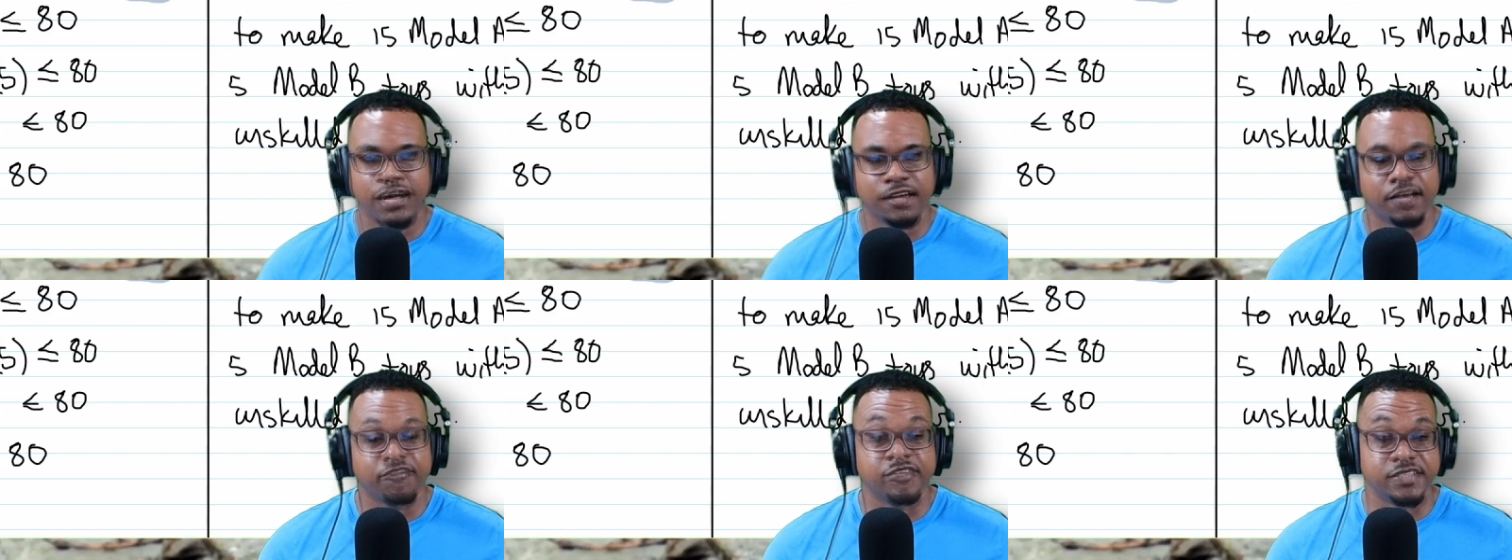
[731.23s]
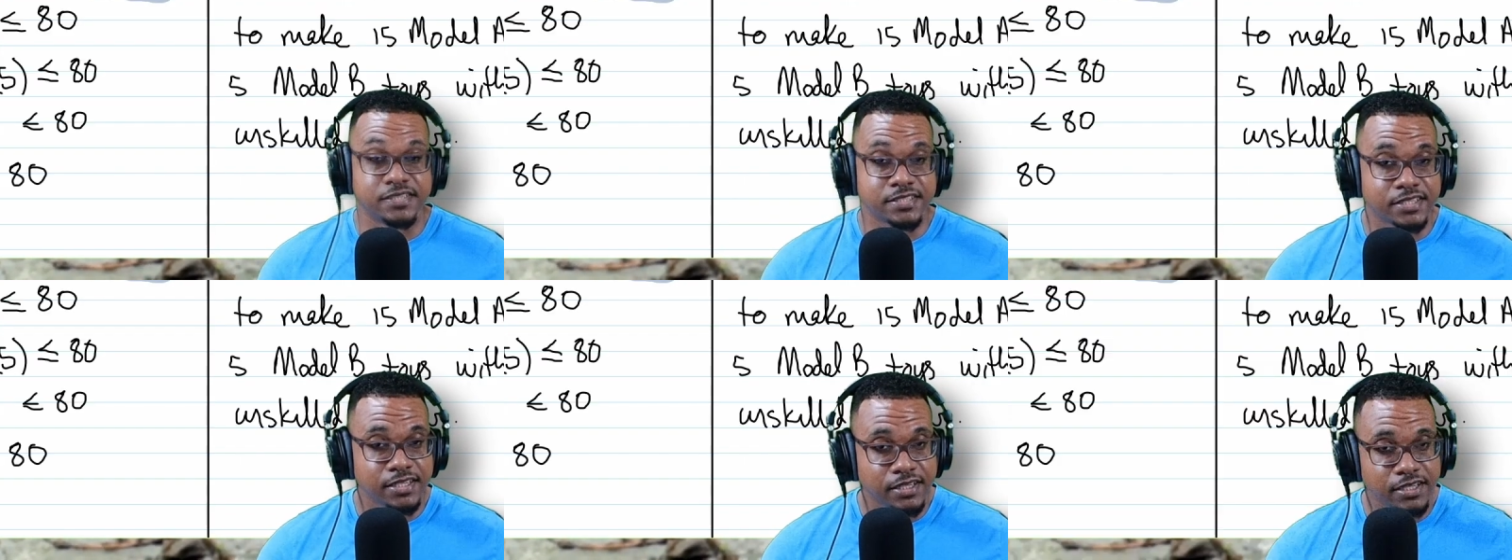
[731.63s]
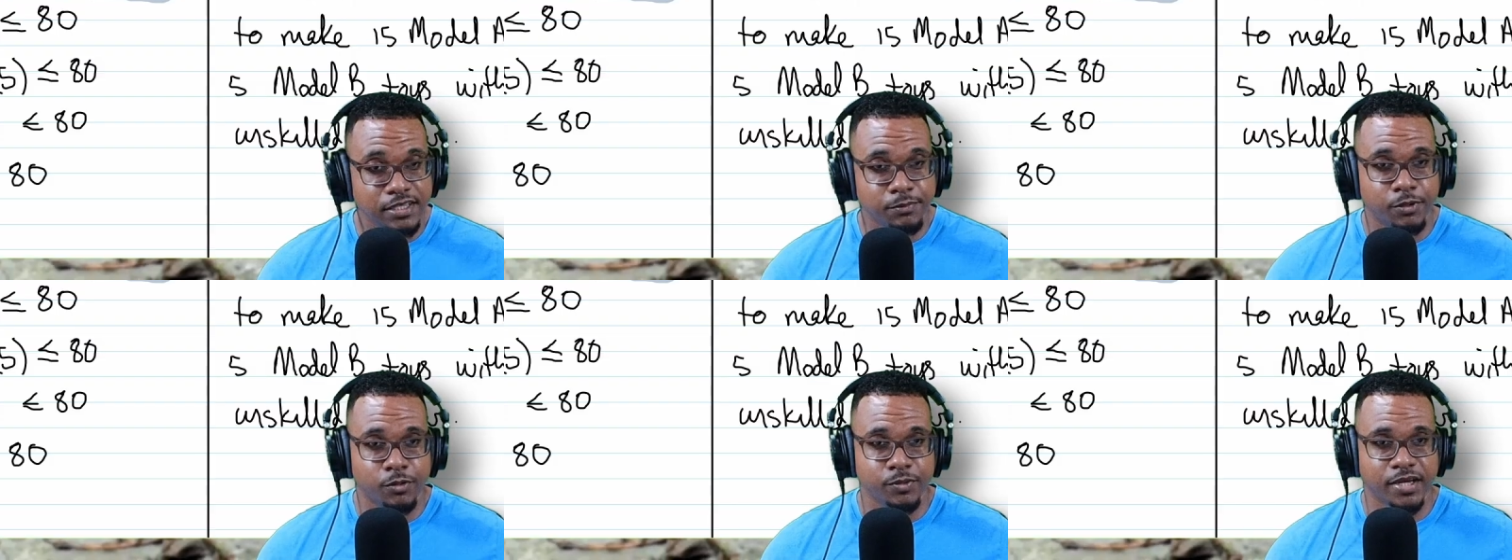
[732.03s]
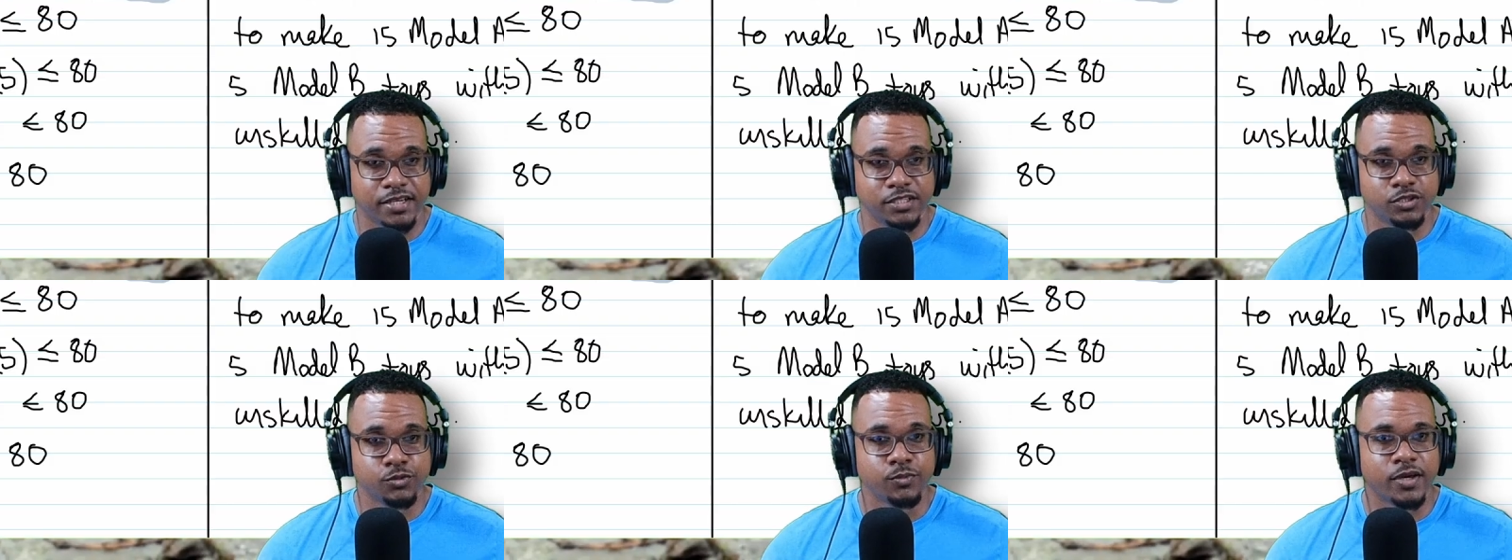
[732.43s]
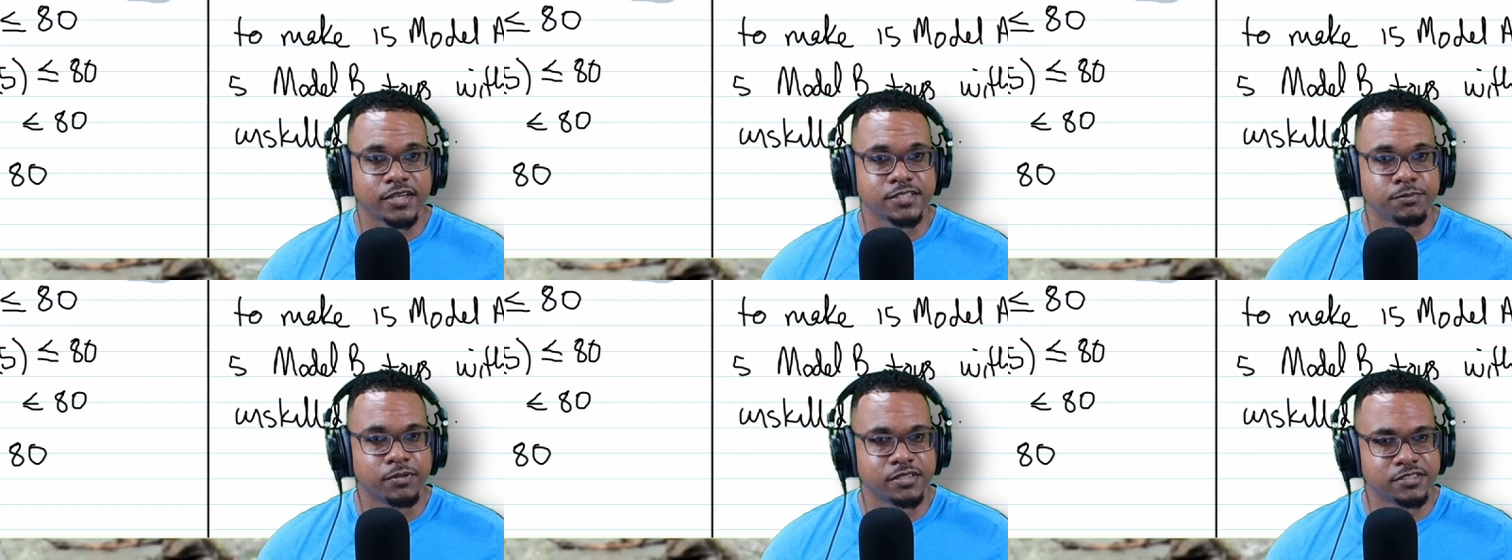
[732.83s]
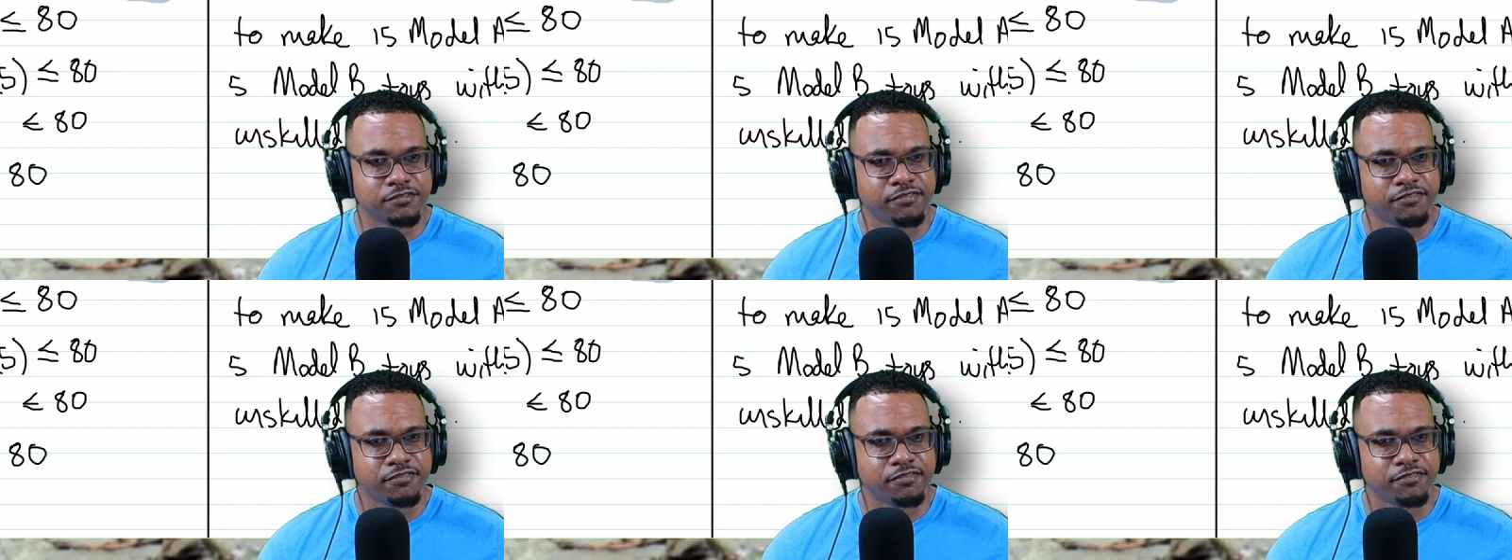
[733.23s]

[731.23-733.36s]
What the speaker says: And for the skilled labor, we had the 2x plus